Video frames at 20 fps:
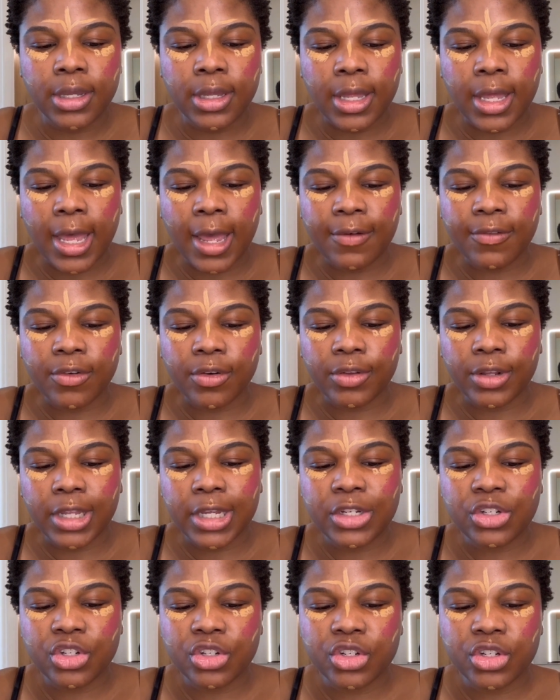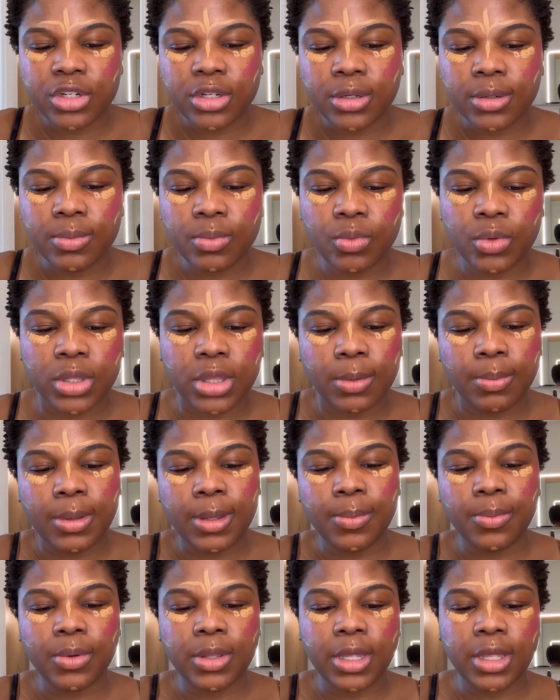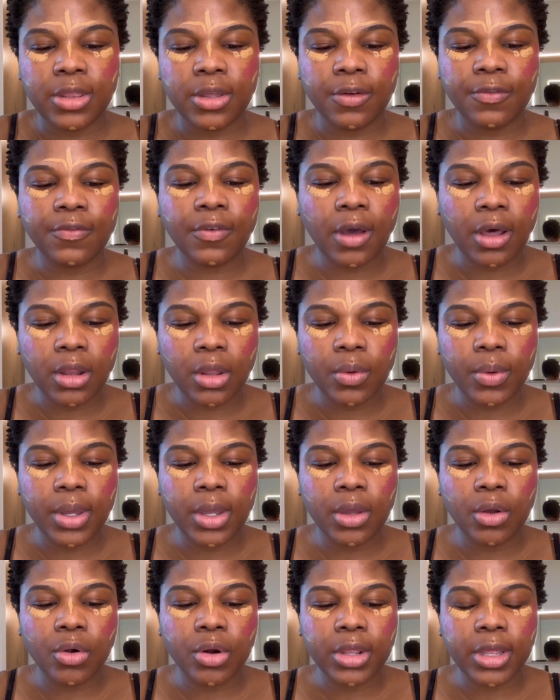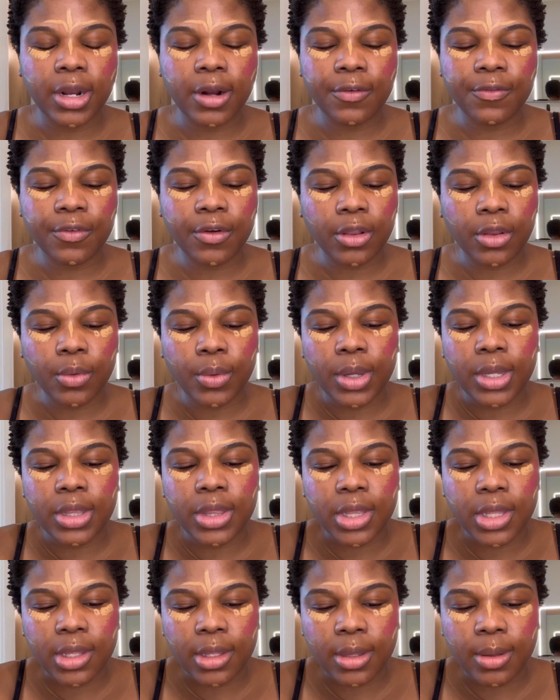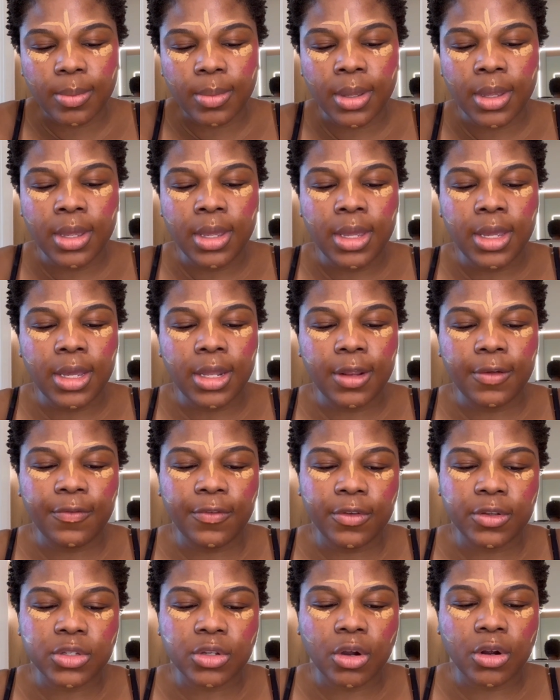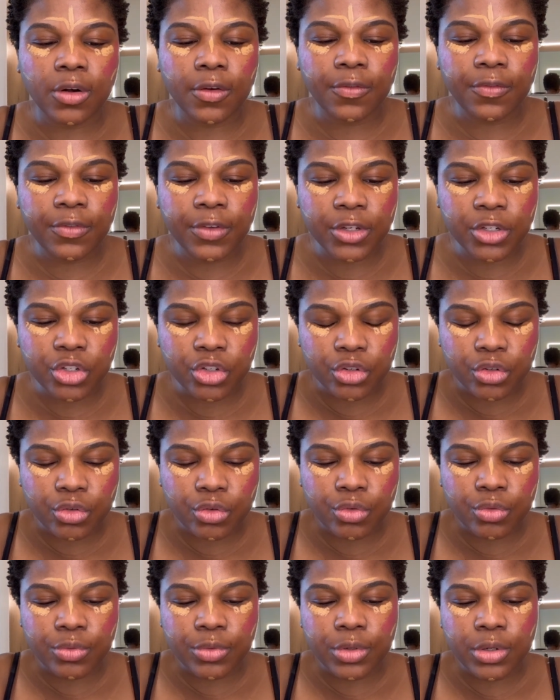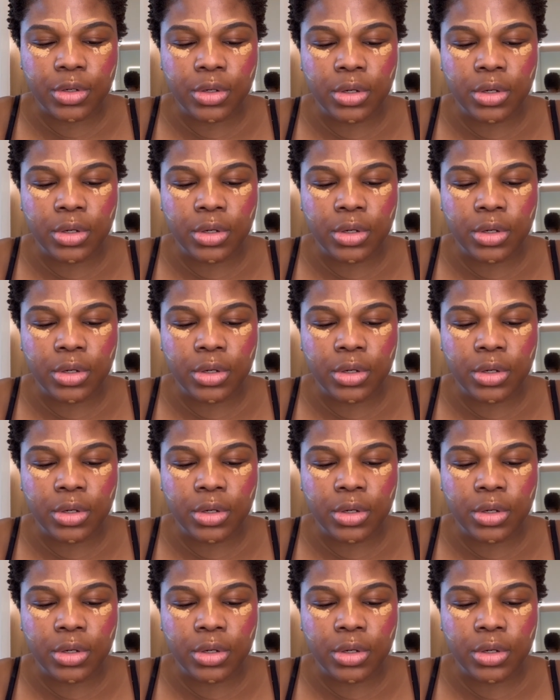have a relationship with the people that they're following or that are following them. And it feels artificial,